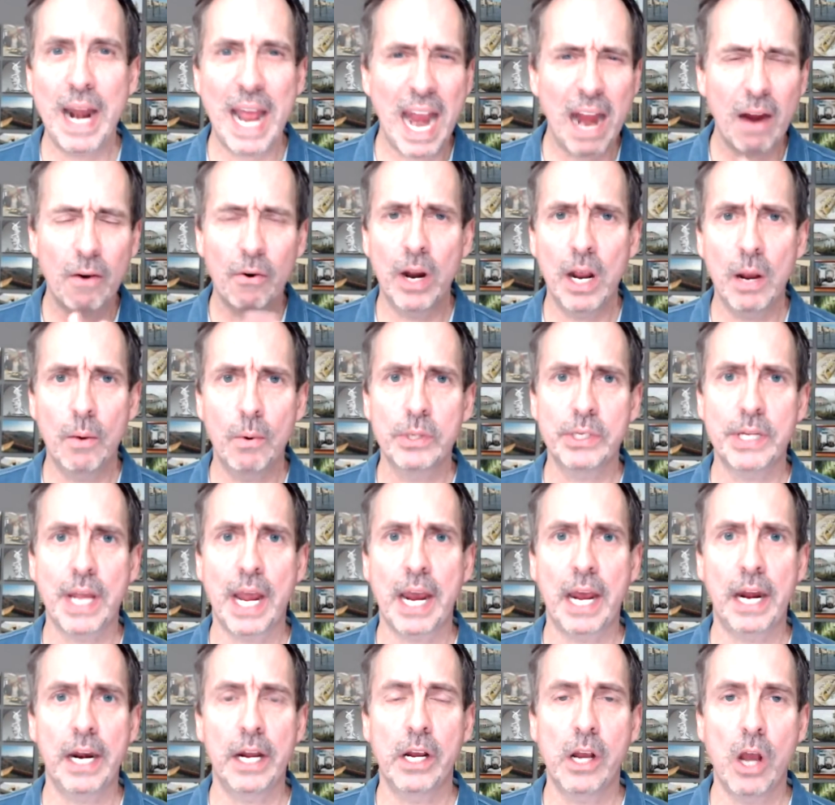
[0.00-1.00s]
area was
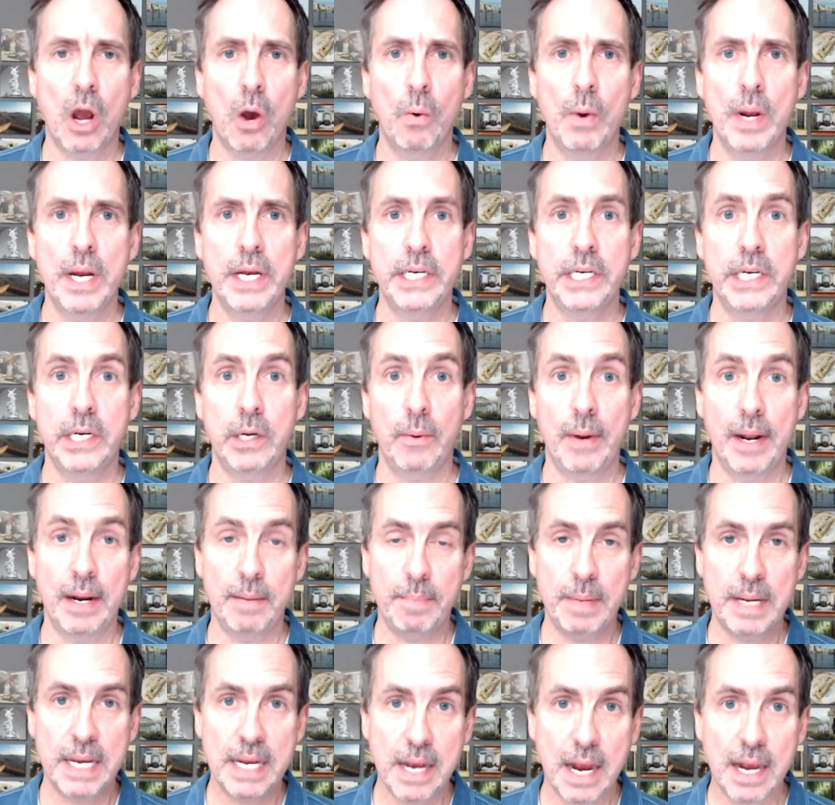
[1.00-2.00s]
I going to go into?
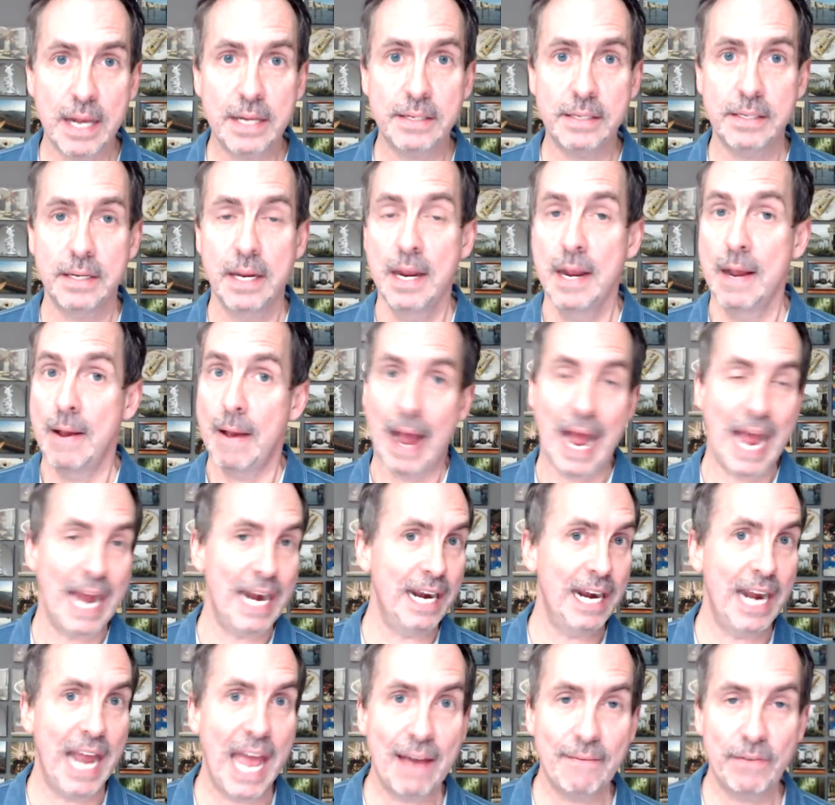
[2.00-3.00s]
And because I
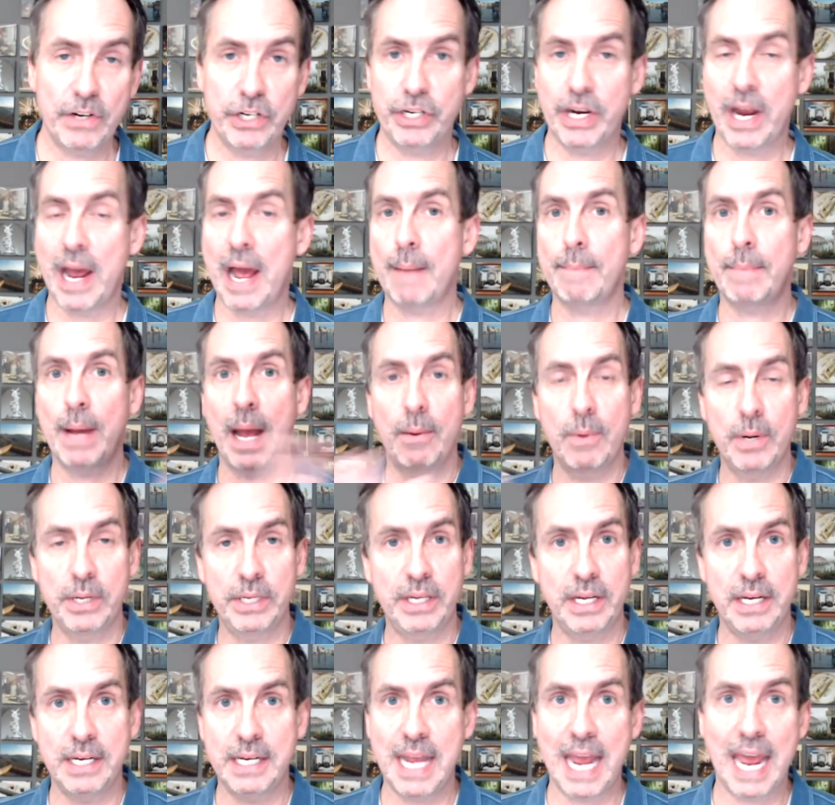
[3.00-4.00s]
didn't have a job, I
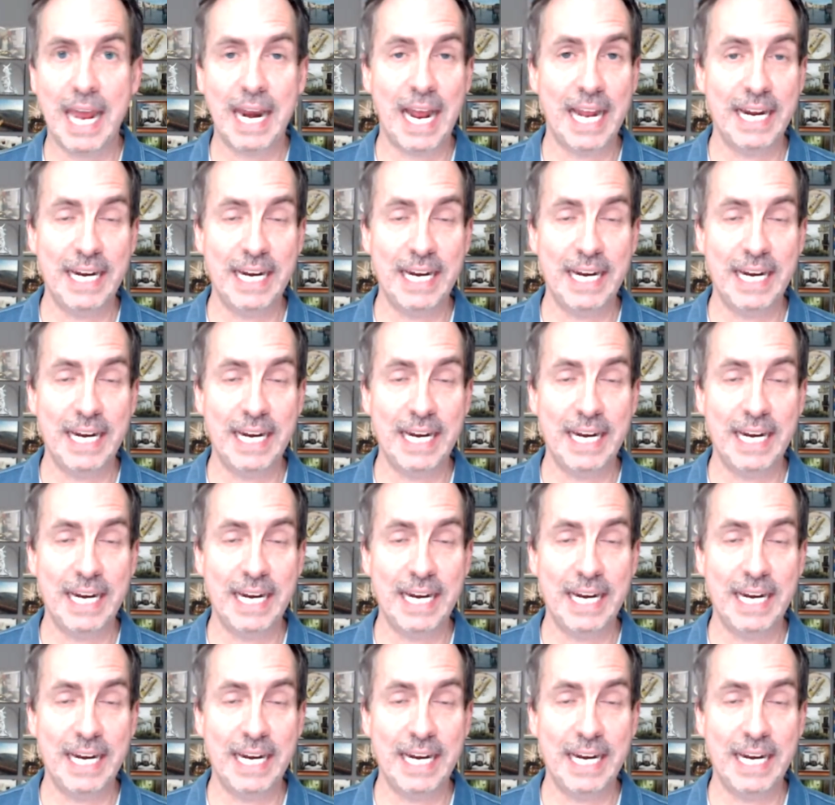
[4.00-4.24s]
was in debt.